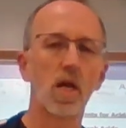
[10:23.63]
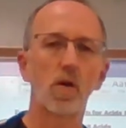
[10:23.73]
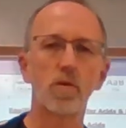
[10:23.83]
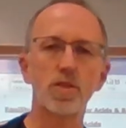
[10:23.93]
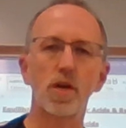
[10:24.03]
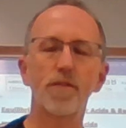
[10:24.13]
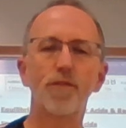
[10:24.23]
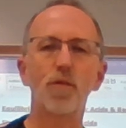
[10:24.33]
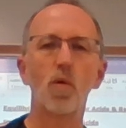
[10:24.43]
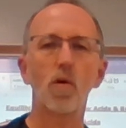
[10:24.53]
which
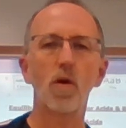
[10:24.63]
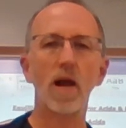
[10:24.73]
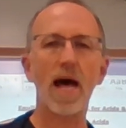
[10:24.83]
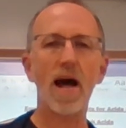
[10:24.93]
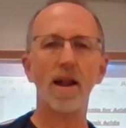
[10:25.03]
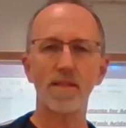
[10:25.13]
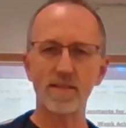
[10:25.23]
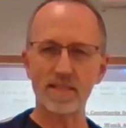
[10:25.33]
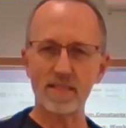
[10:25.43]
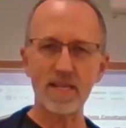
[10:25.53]
are 4 out of
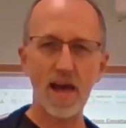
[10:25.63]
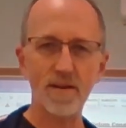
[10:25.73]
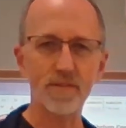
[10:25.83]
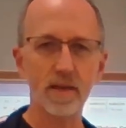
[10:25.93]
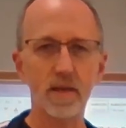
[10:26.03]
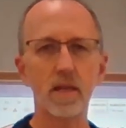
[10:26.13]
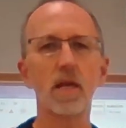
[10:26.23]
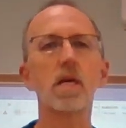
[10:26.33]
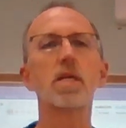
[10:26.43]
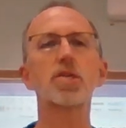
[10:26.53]
the 7
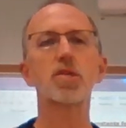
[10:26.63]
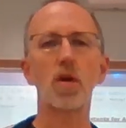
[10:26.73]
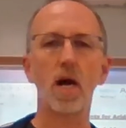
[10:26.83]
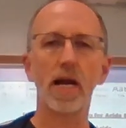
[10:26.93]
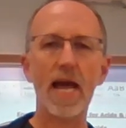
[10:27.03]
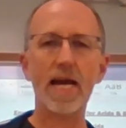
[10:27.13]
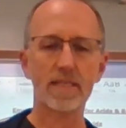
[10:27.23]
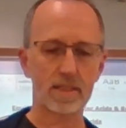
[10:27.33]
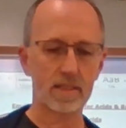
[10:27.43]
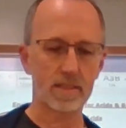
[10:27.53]
strong
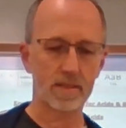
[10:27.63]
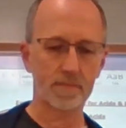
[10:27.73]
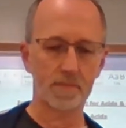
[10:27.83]
acids.